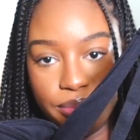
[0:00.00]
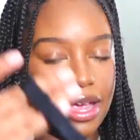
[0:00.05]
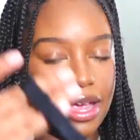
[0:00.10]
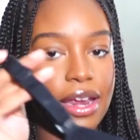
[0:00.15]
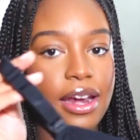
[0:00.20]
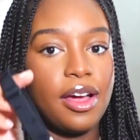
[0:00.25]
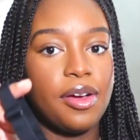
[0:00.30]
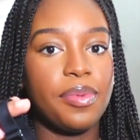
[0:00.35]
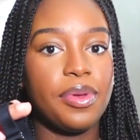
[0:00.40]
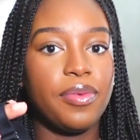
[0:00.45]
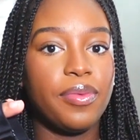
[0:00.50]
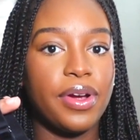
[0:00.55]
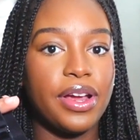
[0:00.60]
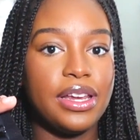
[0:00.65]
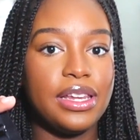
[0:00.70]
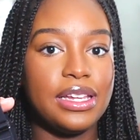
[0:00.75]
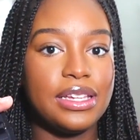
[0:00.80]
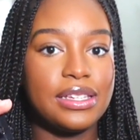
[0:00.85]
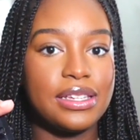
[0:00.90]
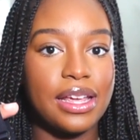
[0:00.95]
And I'll be
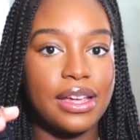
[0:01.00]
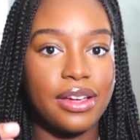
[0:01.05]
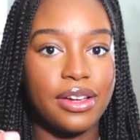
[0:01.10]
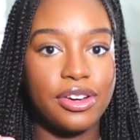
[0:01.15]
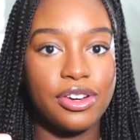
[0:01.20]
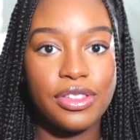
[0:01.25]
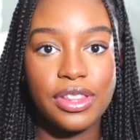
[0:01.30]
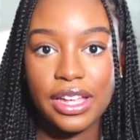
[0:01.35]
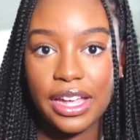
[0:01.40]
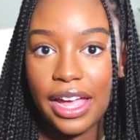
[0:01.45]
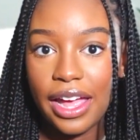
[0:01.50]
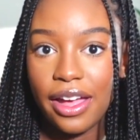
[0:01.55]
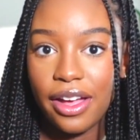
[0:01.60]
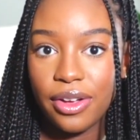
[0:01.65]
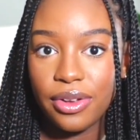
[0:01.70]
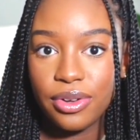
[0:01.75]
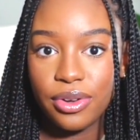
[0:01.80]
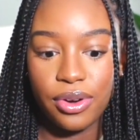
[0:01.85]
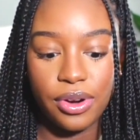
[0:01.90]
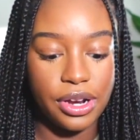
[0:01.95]
wearing this like under the
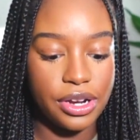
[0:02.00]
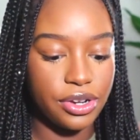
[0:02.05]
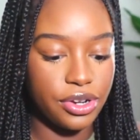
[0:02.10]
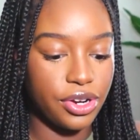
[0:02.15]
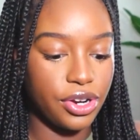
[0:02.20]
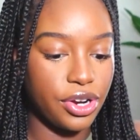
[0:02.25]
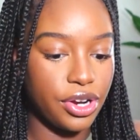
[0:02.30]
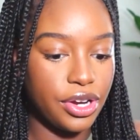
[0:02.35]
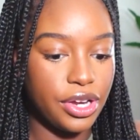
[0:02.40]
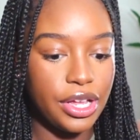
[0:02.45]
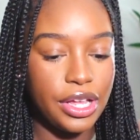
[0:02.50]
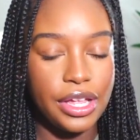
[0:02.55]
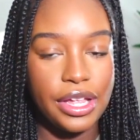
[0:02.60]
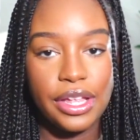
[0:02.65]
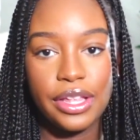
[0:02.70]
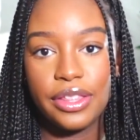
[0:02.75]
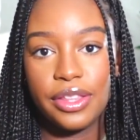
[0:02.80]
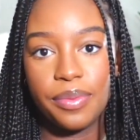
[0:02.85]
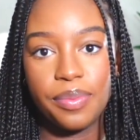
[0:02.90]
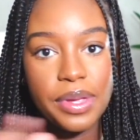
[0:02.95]
gown or under
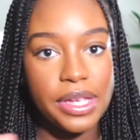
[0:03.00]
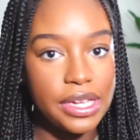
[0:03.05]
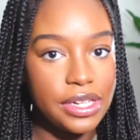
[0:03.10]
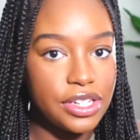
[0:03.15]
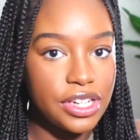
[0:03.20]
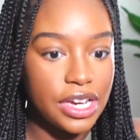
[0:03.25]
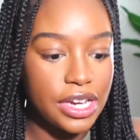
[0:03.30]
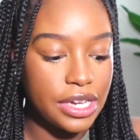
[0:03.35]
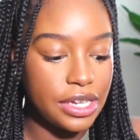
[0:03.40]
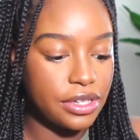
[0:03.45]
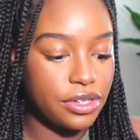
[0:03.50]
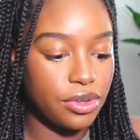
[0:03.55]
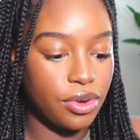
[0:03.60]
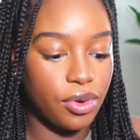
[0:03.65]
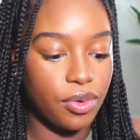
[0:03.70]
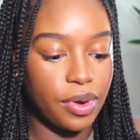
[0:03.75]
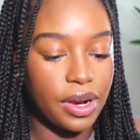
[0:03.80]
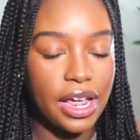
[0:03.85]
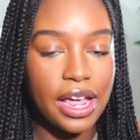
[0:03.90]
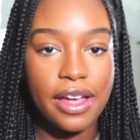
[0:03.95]
the PJs
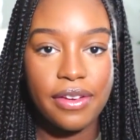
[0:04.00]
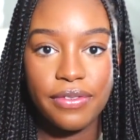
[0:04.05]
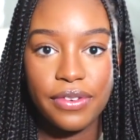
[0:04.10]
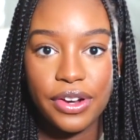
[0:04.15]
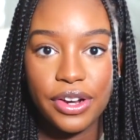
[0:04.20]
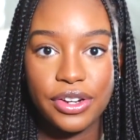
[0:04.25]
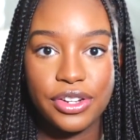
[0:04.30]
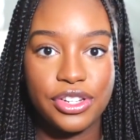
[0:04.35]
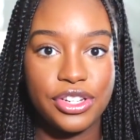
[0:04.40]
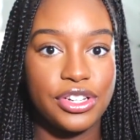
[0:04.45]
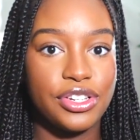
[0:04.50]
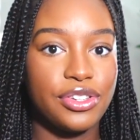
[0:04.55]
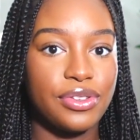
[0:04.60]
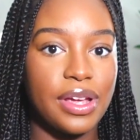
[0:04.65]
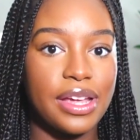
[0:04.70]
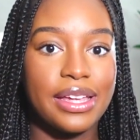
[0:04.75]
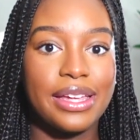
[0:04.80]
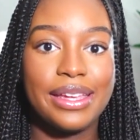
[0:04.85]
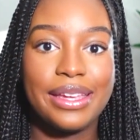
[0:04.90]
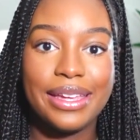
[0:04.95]
or whatever, just so
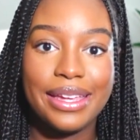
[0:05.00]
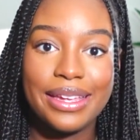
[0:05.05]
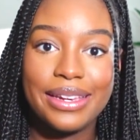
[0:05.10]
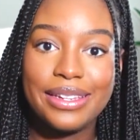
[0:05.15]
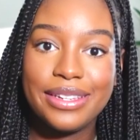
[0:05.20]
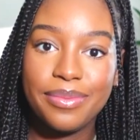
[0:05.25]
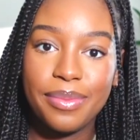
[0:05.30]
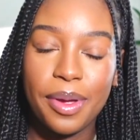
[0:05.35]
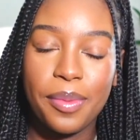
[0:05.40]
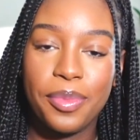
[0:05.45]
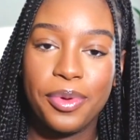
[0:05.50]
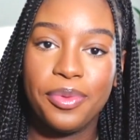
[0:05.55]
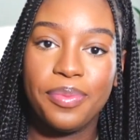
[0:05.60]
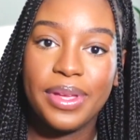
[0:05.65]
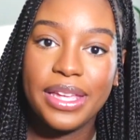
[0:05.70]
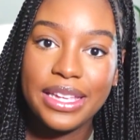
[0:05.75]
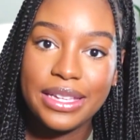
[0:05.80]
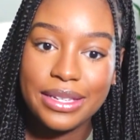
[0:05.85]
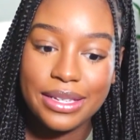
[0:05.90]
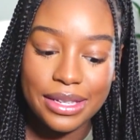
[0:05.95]
I can get to my boob
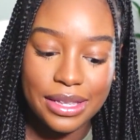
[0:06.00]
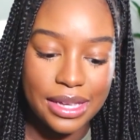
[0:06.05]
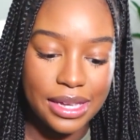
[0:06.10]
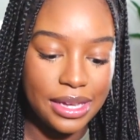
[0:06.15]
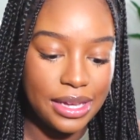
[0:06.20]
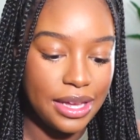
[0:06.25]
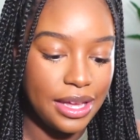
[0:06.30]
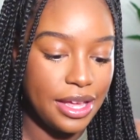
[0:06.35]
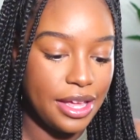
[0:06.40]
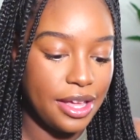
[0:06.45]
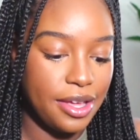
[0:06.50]
easily,